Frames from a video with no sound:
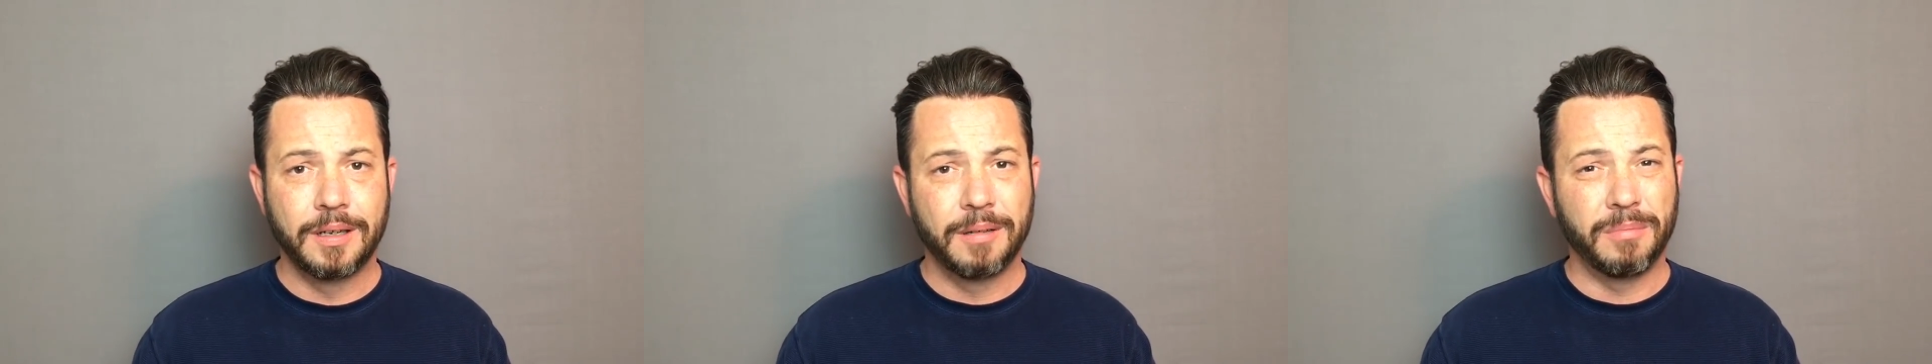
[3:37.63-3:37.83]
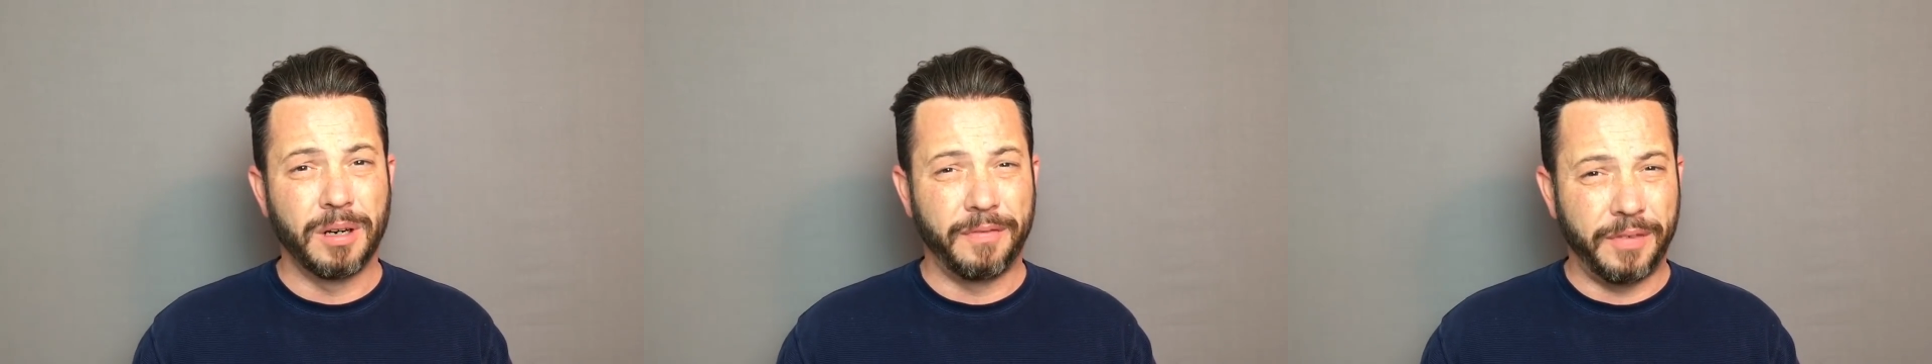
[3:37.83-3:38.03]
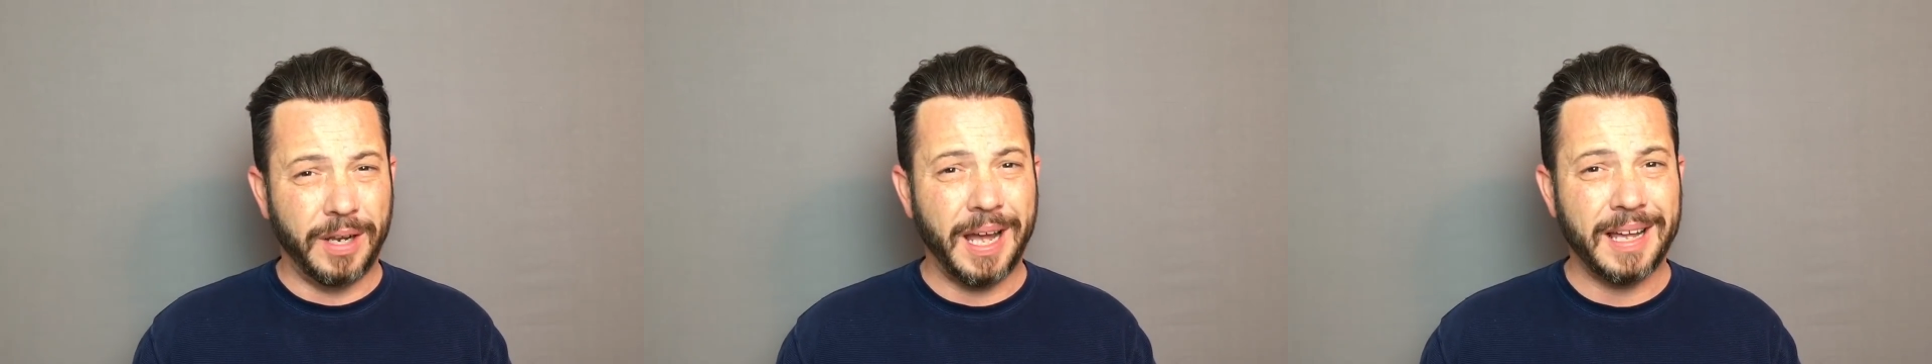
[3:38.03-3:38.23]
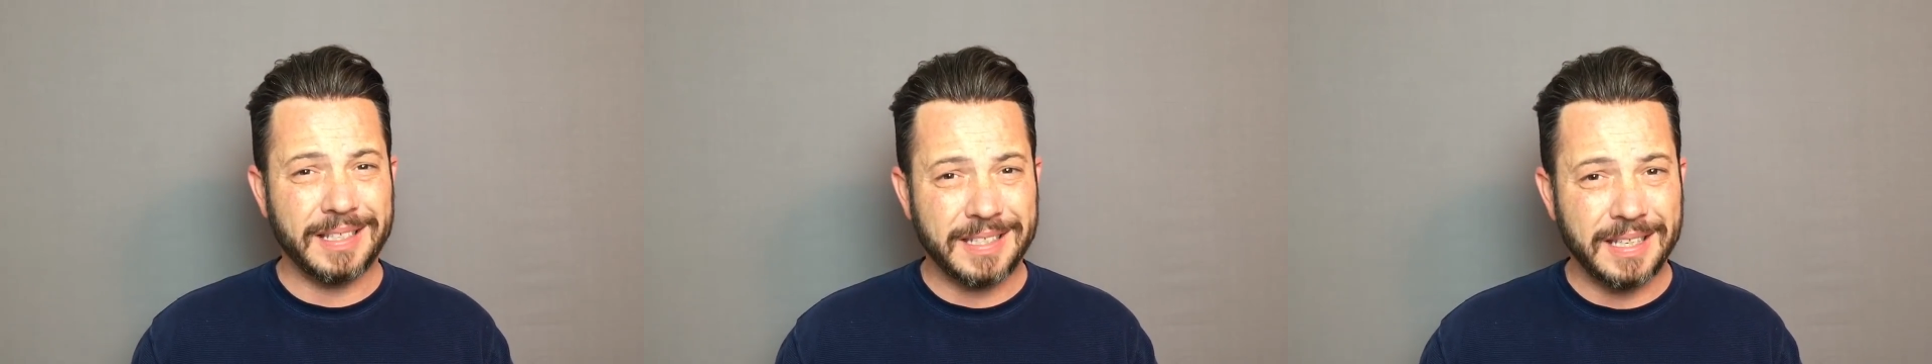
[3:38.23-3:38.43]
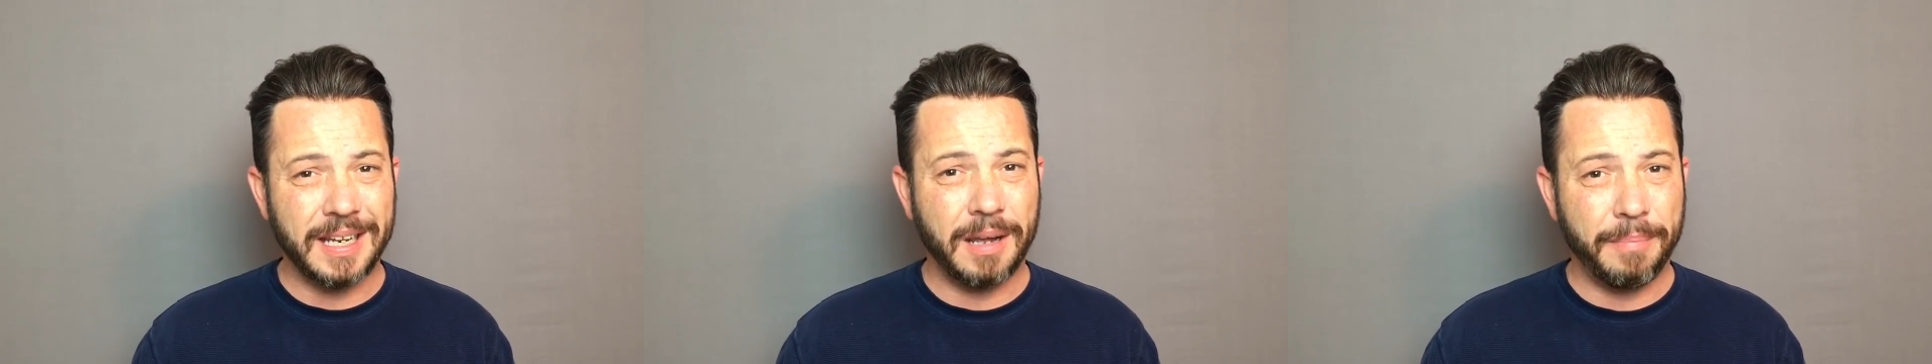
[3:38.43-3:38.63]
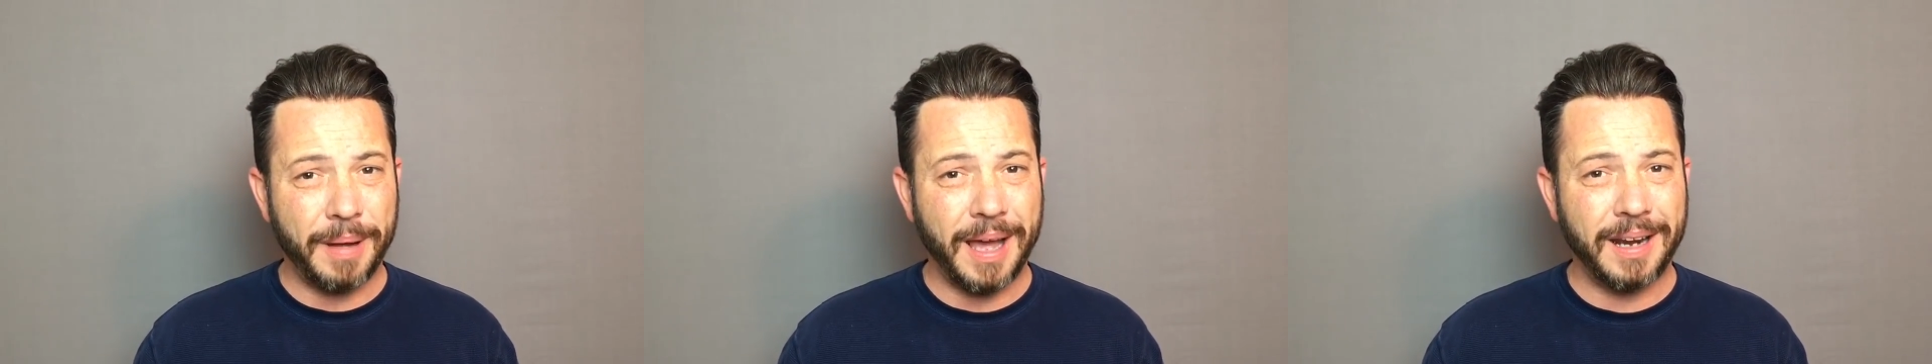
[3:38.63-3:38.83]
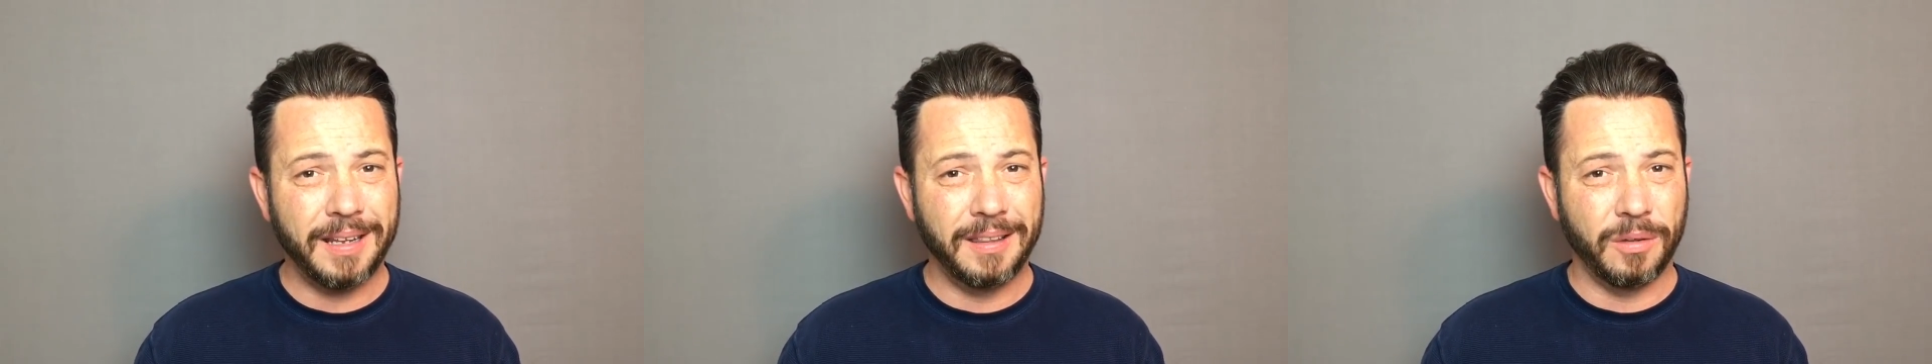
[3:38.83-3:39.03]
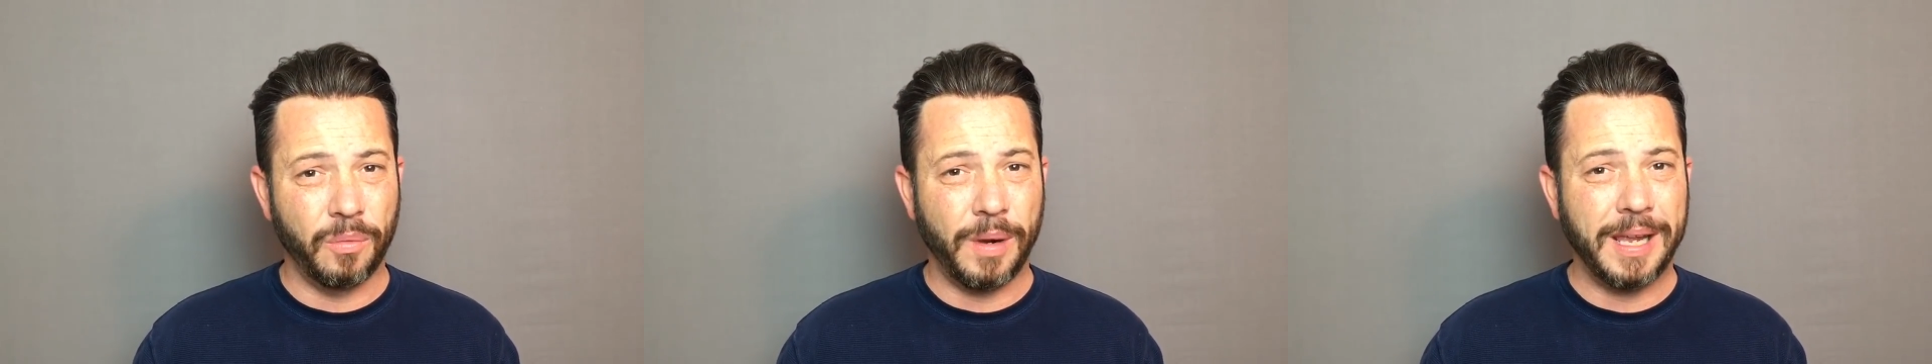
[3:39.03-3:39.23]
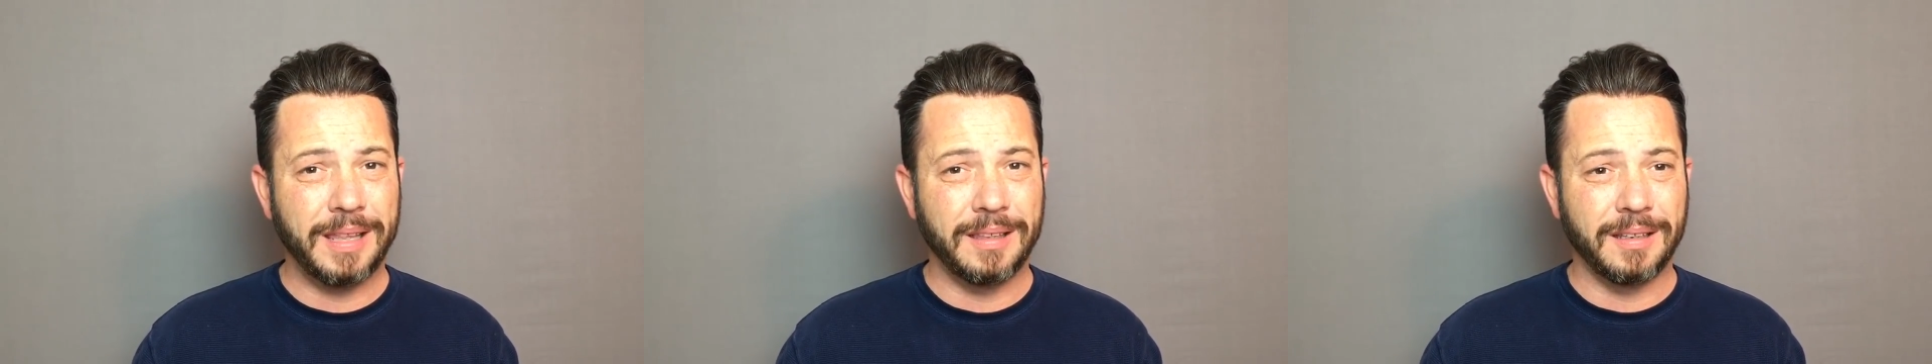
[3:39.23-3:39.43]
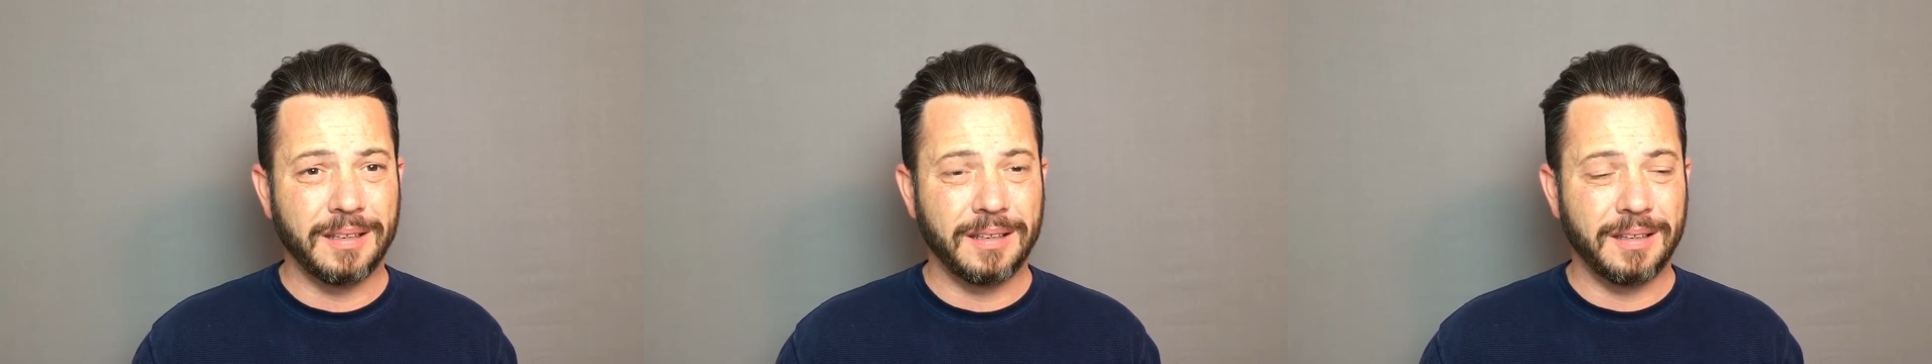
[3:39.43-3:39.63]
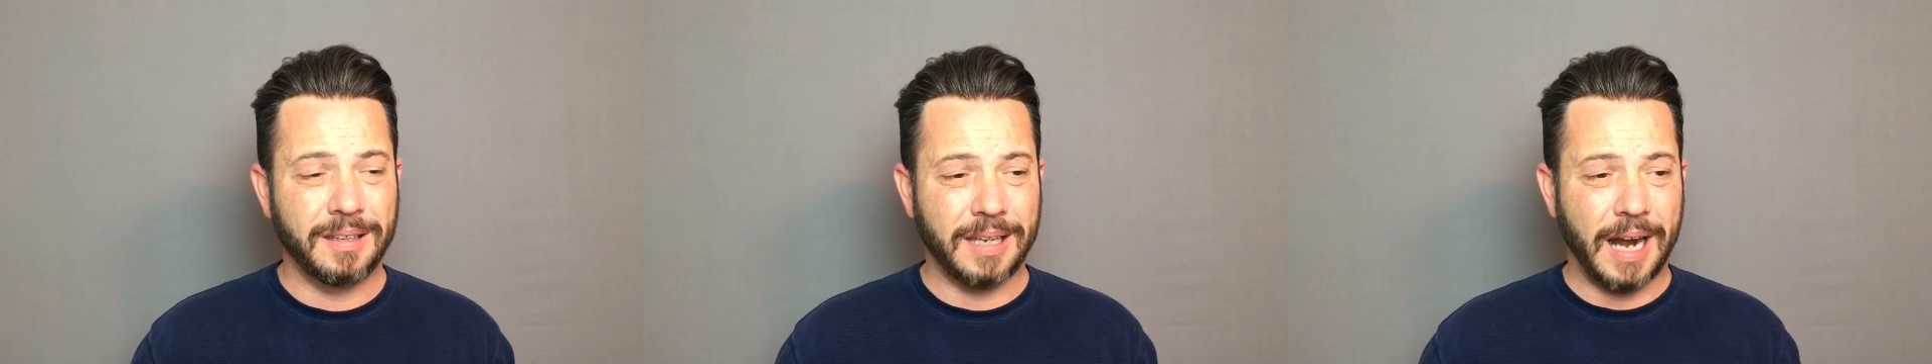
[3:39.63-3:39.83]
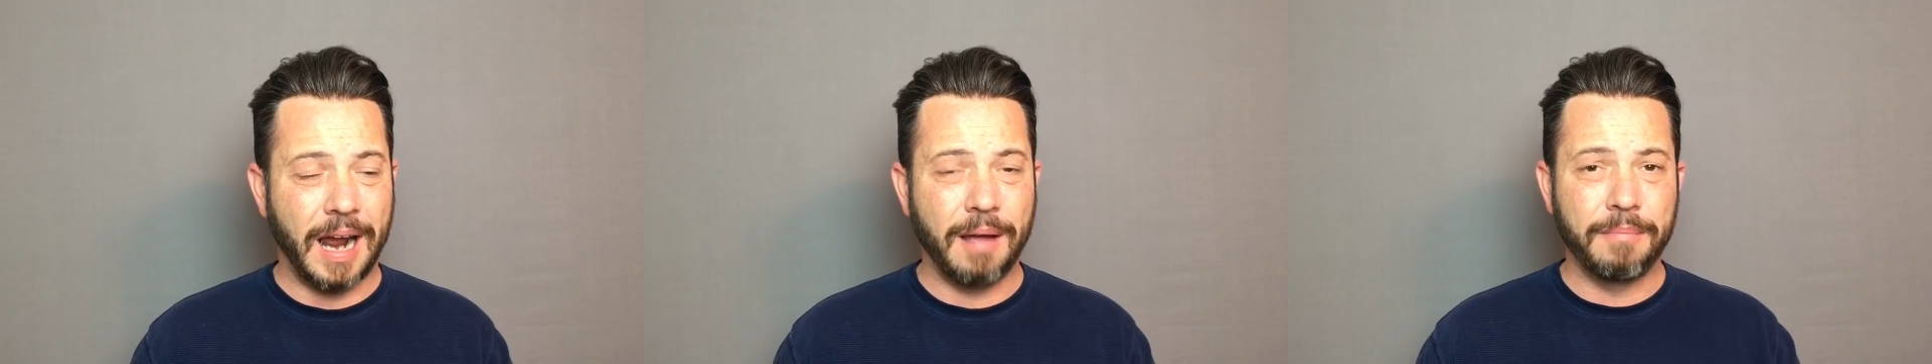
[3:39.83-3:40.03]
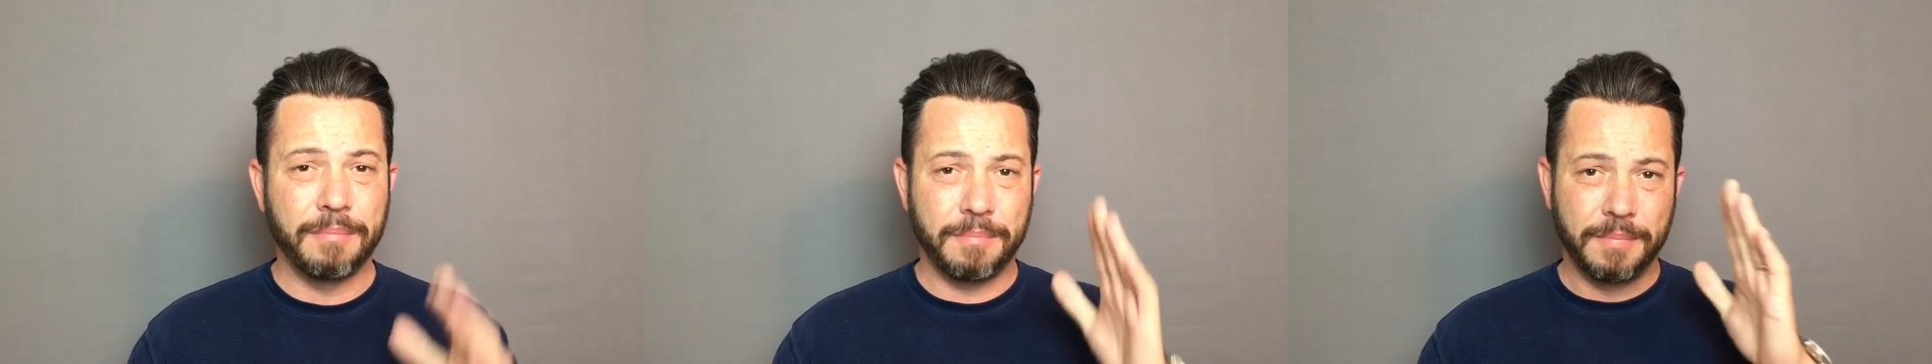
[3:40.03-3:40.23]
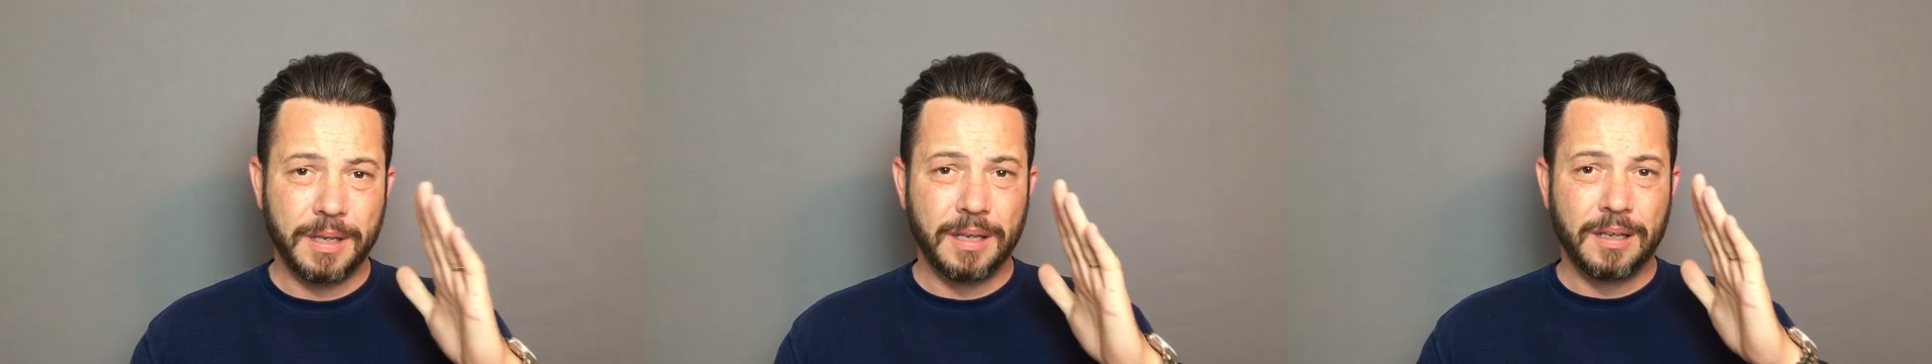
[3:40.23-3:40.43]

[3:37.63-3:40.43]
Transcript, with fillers: but if you guys think about it, the way that, that I'm